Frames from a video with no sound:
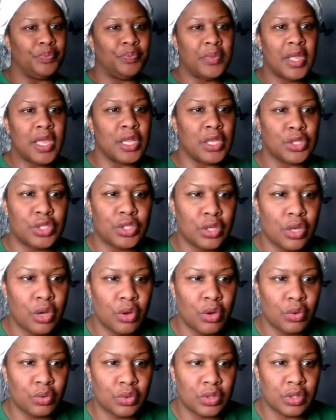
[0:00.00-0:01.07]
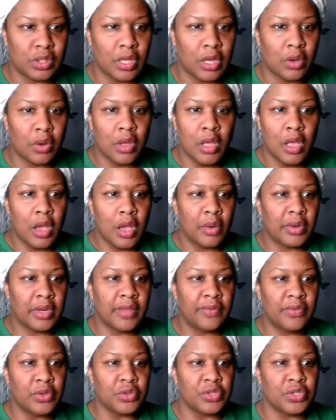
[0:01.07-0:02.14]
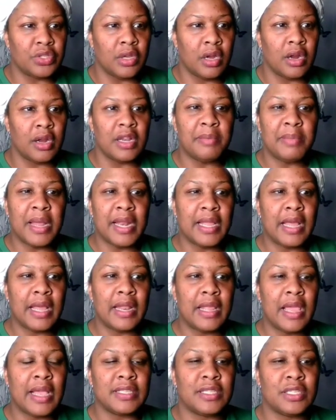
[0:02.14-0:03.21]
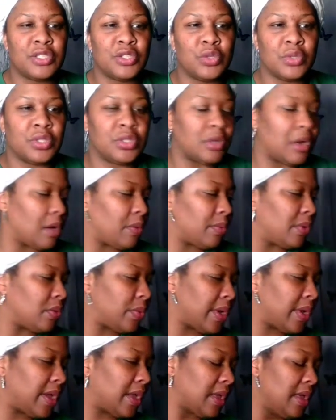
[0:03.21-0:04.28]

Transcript: It is so slow. I want to give you a star. Anybody got access to a star real quick?